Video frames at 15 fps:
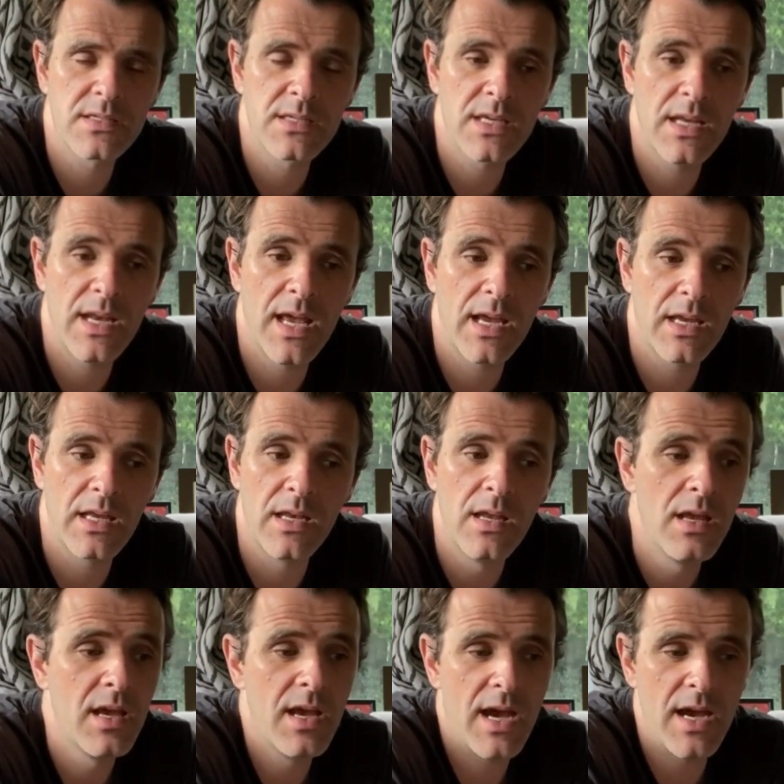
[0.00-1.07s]
skin hanging.
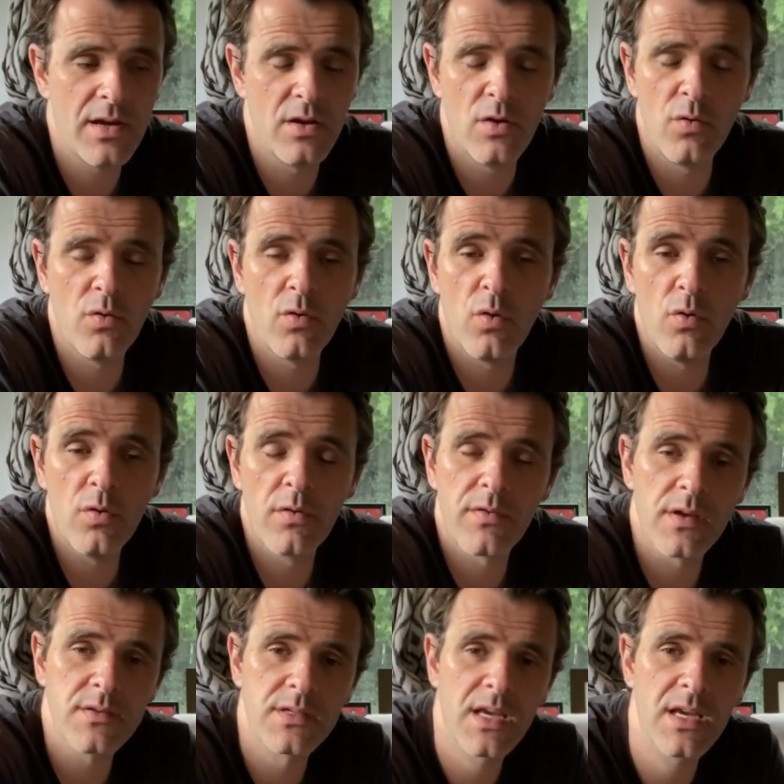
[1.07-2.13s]
And in all of
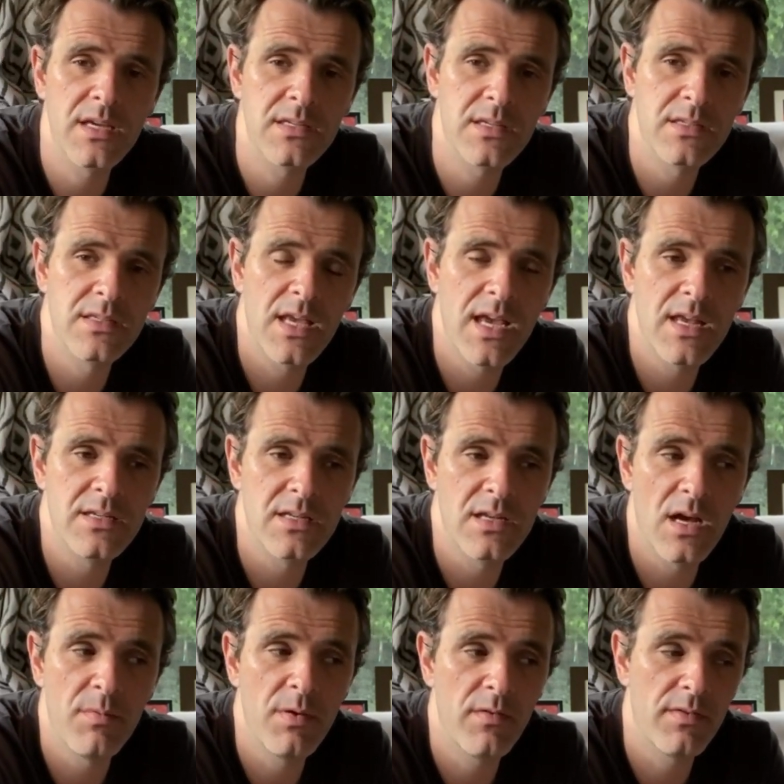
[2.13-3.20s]
those cases, they ended
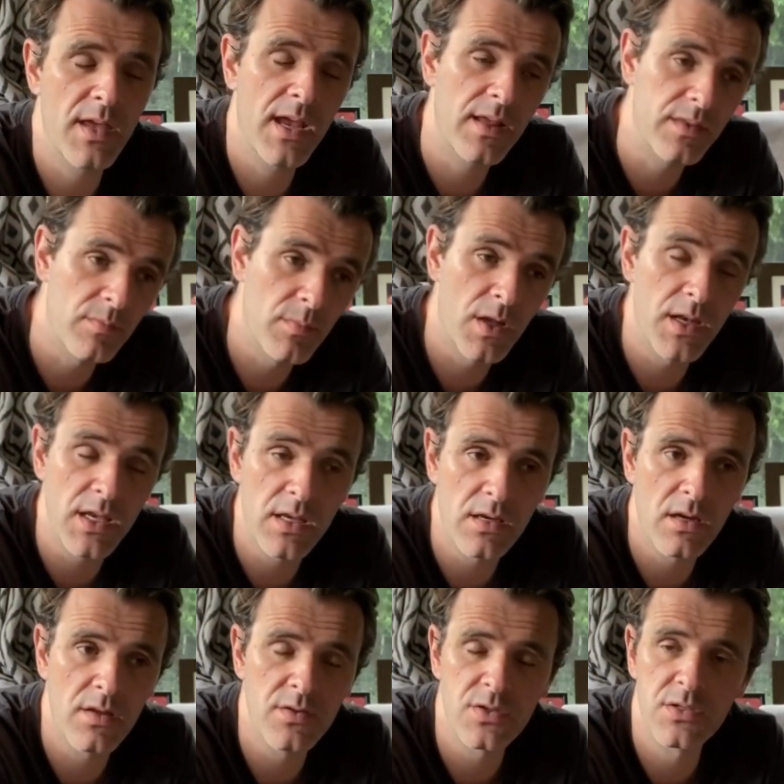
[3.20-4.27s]
up, if they had the money,
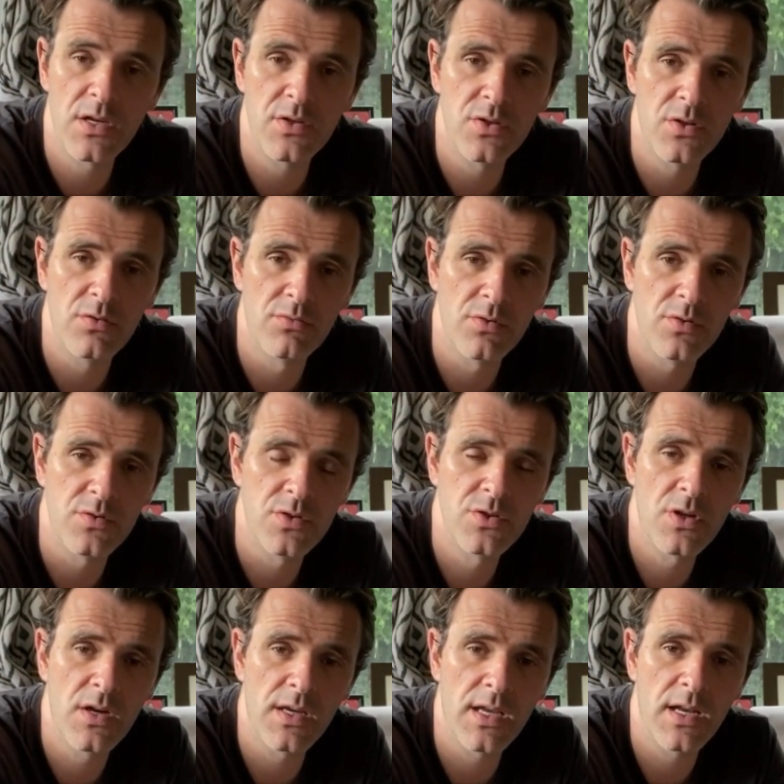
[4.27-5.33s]
going the surgical route to
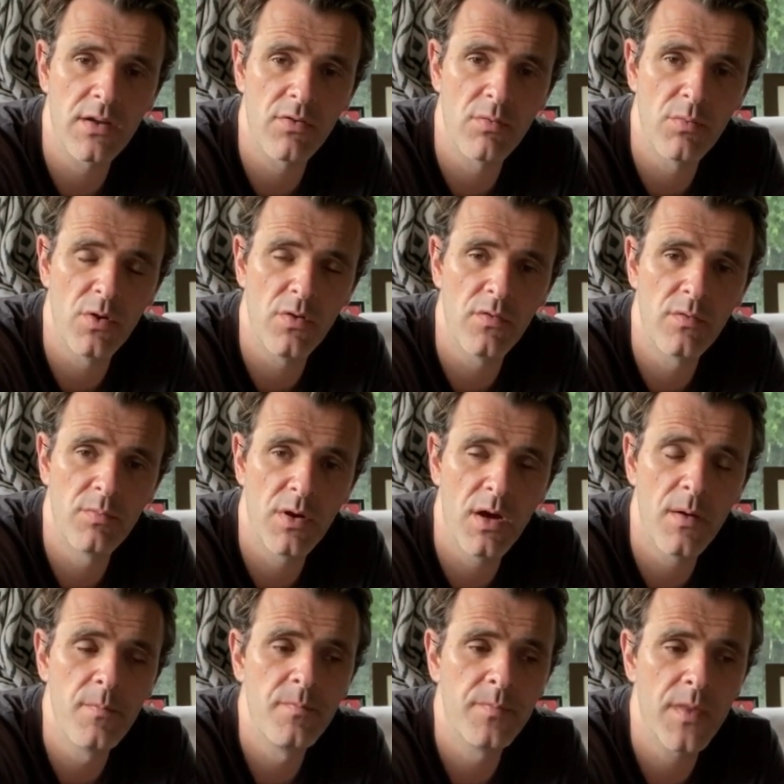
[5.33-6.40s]
try and get it removed. But
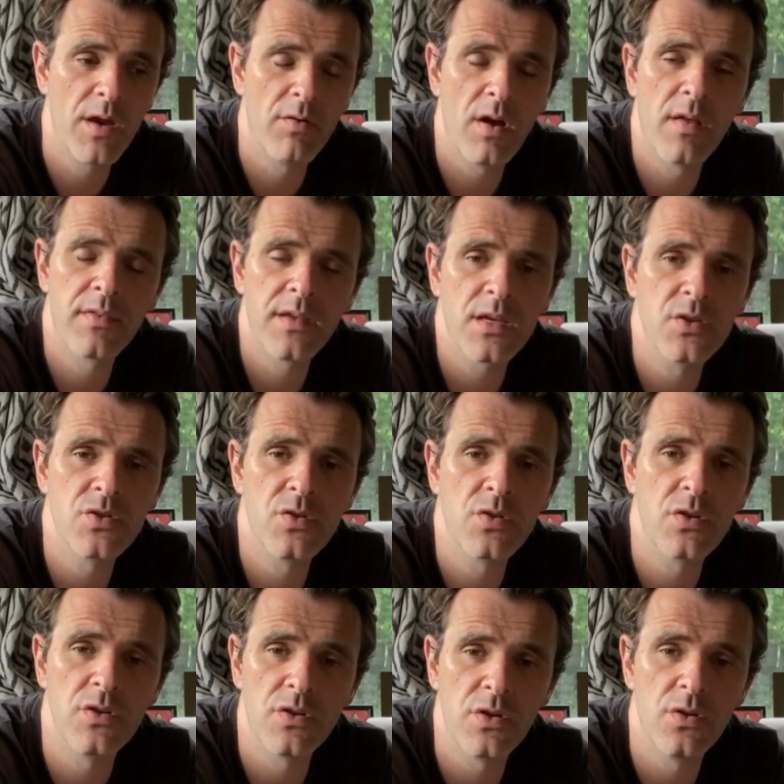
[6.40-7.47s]
there are things you
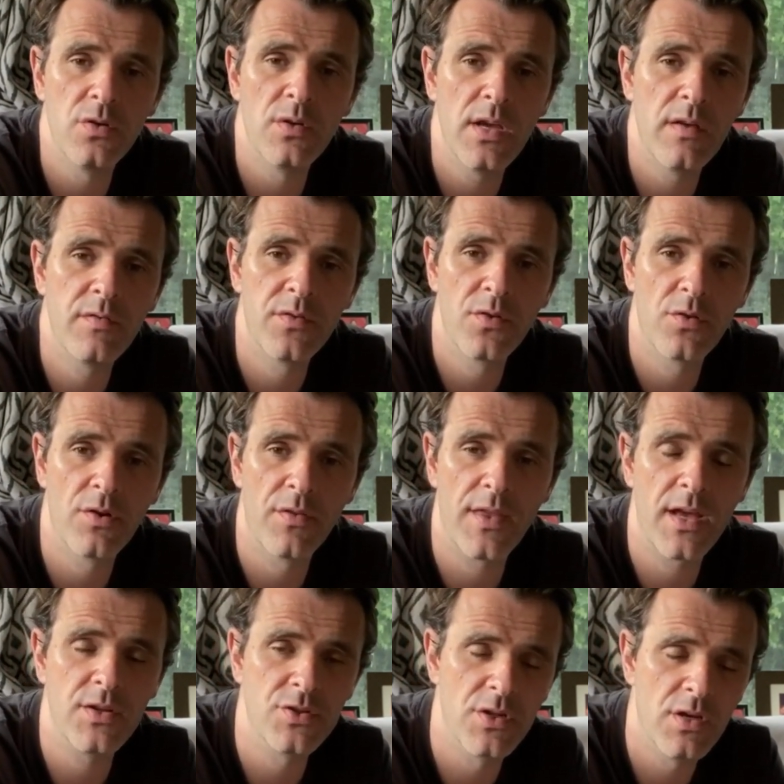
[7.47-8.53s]
can do if you're on
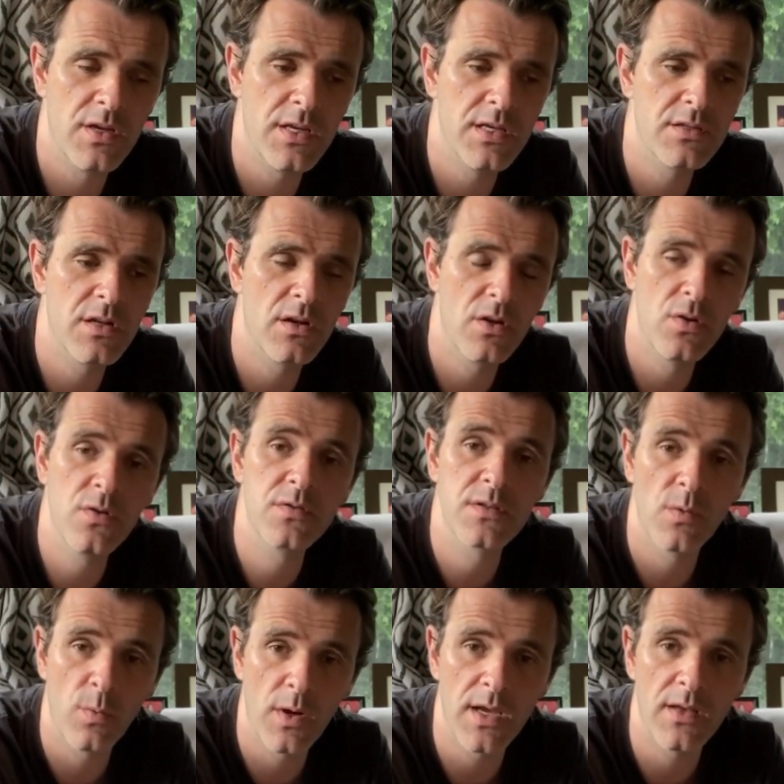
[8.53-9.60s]
that journey to lose the
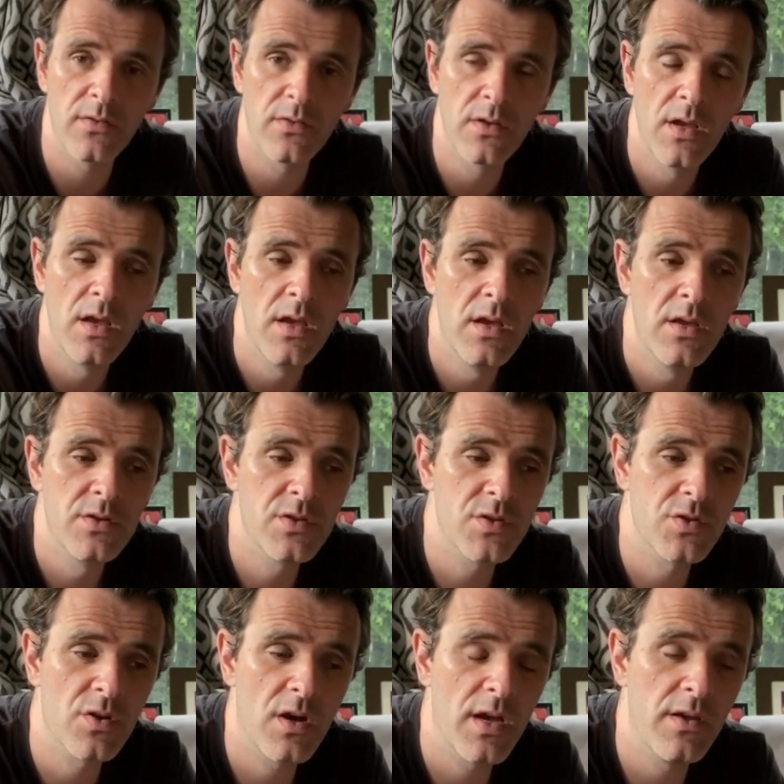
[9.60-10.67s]
weight, to
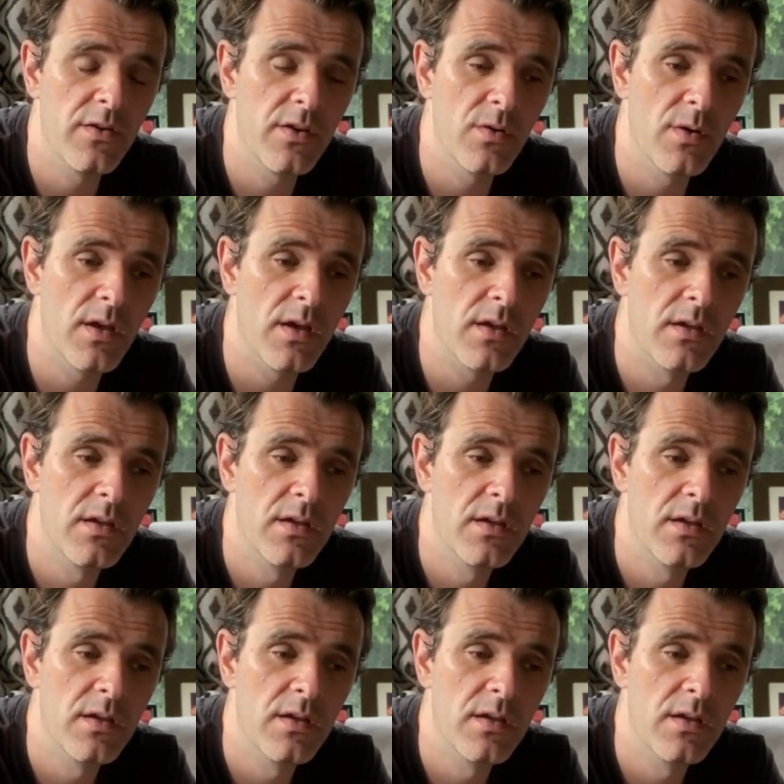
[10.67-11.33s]
try and do it